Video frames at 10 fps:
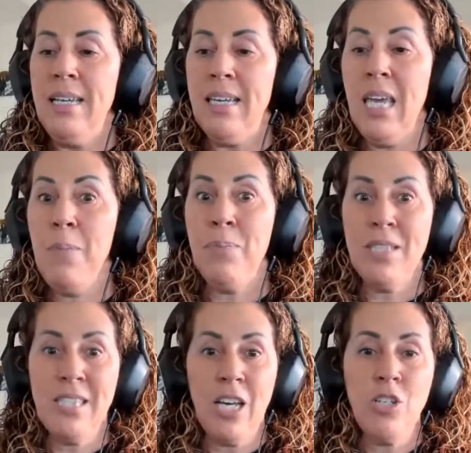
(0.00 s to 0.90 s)
Keep the
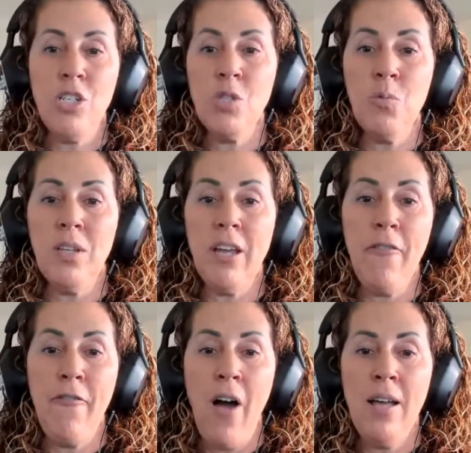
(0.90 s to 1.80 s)
sessions really
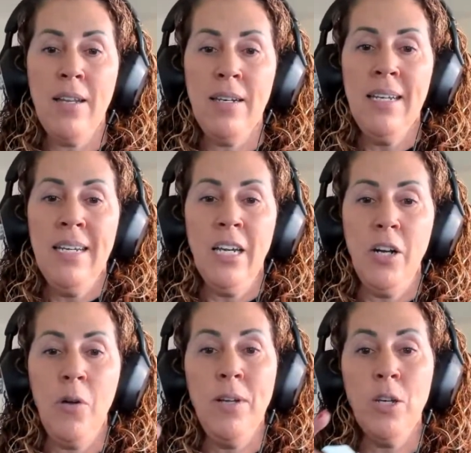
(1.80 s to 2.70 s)
fun,
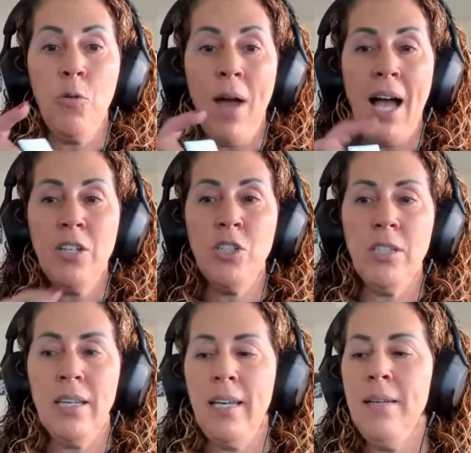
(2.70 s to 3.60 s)
and
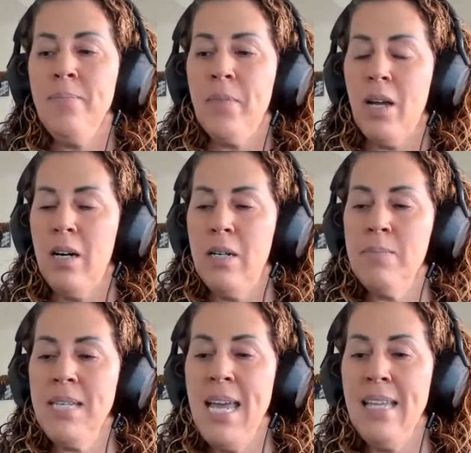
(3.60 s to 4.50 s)
gradually
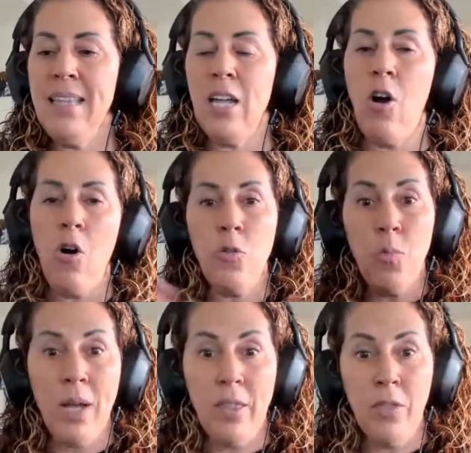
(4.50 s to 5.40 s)
take that all the
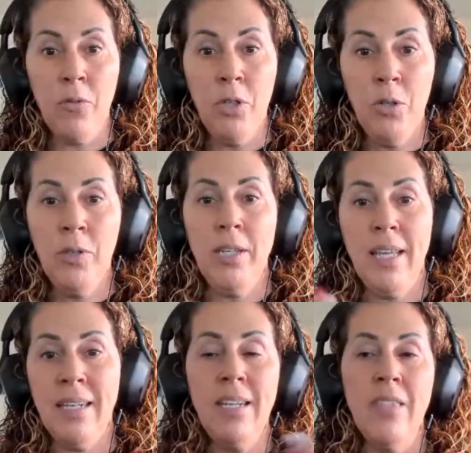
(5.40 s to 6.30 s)
way through, and
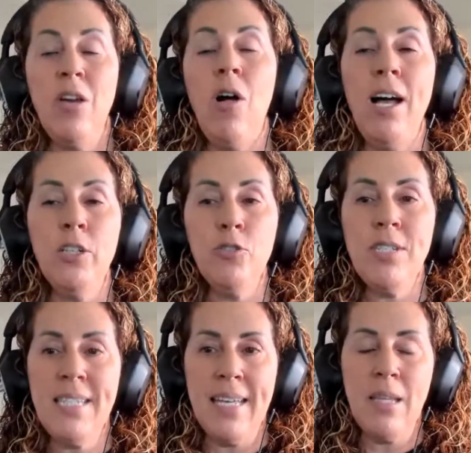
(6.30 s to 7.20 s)
then they'll
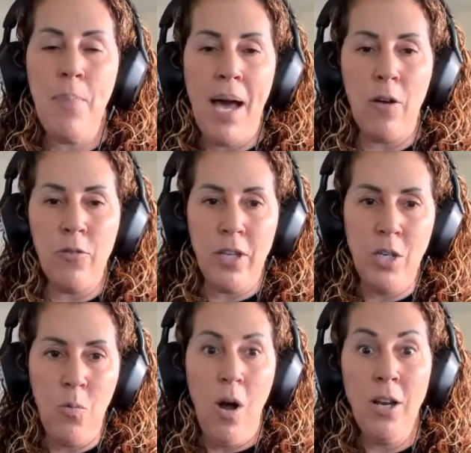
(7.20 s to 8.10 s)
understand the pattern that
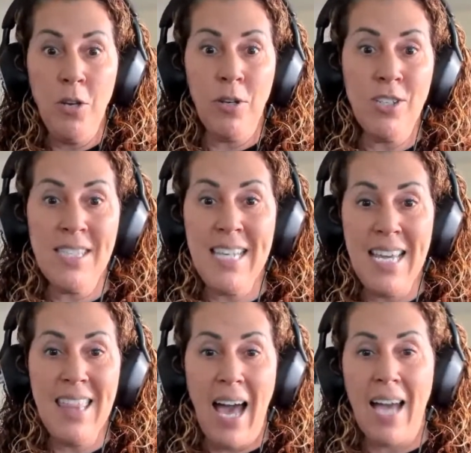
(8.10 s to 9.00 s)
you want. And you can
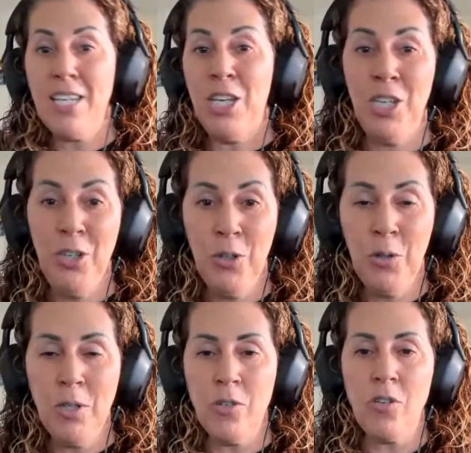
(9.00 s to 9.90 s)
say that
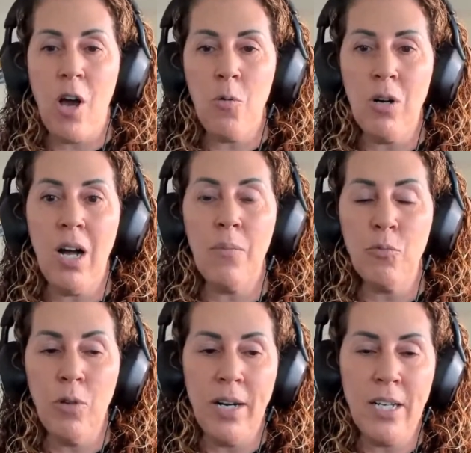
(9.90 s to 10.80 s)
cue and your dog will come
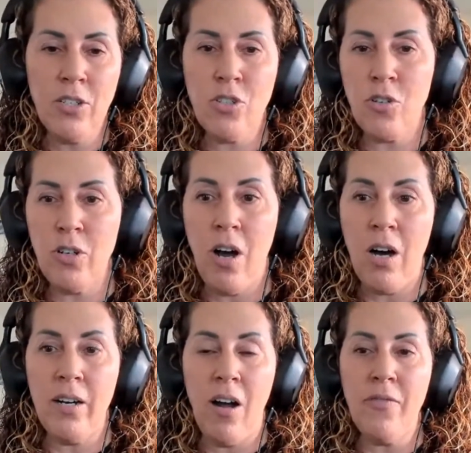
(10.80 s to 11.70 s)
running to turn
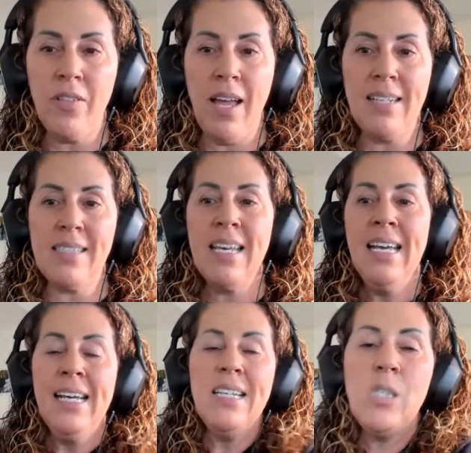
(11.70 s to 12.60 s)
on and off the lights,
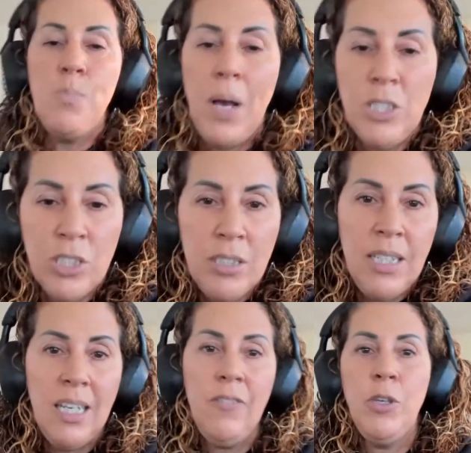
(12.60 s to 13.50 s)

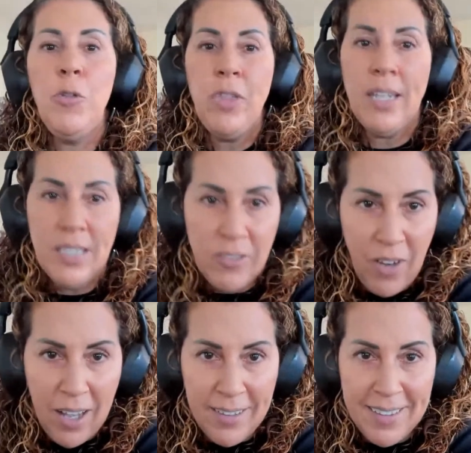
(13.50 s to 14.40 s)
especially if you think it's
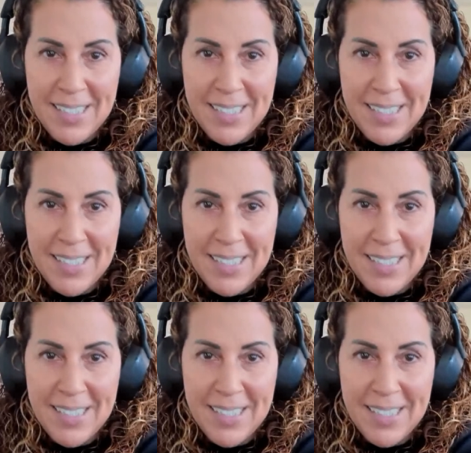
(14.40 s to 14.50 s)
fun,